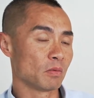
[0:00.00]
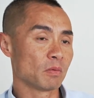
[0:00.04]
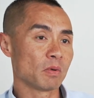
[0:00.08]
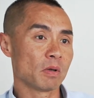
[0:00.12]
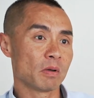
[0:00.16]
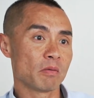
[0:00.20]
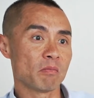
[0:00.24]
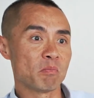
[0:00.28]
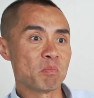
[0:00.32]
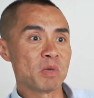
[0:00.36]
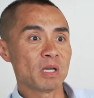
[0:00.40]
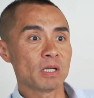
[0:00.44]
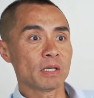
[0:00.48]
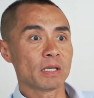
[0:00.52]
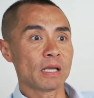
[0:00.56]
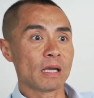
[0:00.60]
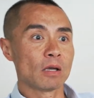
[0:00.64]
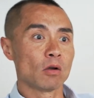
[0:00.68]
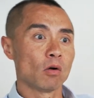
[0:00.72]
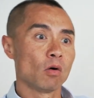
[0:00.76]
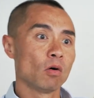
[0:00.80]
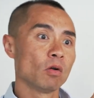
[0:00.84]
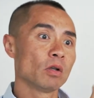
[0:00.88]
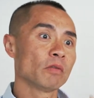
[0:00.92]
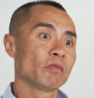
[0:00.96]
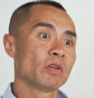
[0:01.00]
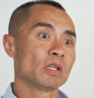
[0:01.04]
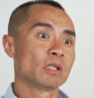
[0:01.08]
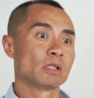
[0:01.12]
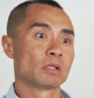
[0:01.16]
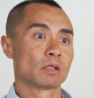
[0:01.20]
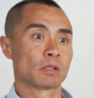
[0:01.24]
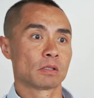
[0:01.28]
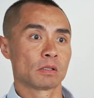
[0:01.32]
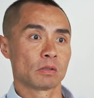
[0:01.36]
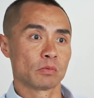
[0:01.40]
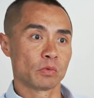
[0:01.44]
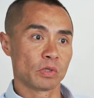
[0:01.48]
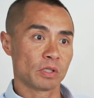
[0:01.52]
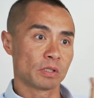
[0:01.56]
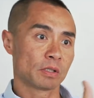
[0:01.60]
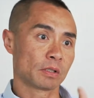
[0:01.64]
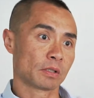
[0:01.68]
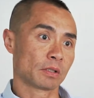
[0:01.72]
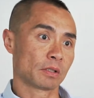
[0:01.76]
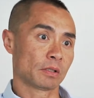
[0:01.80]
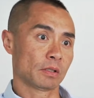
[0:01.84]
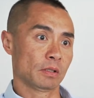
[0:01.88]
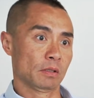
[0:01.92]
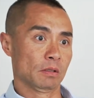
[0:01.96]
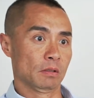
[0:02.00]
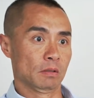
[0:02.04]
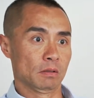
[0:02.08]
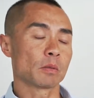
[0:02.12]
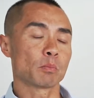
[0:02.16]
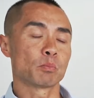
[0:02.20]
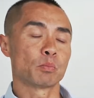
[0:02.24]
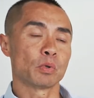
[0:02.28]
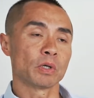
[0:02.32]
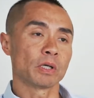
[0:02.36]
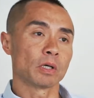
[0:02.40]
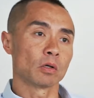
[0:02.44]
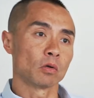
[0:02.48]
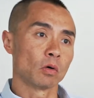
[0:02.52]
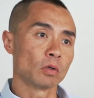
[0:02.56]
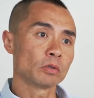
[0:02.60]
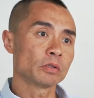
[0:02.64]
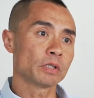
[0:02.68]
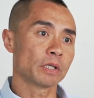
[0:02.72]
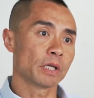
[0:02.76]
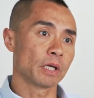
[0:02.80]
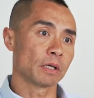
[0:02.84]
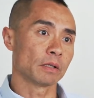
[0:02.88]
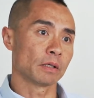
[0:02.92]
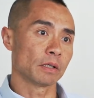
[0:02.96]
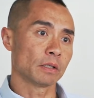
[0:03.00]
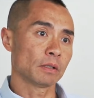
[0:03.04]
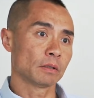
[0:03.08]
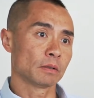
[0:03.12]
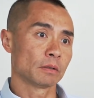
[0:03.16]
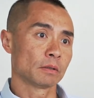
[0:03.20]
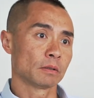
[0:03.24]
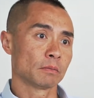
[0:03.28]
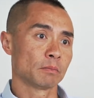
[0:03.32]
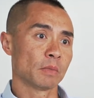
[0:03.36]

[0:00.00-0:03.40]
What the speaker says: mitigate all of these risks and bring it all together,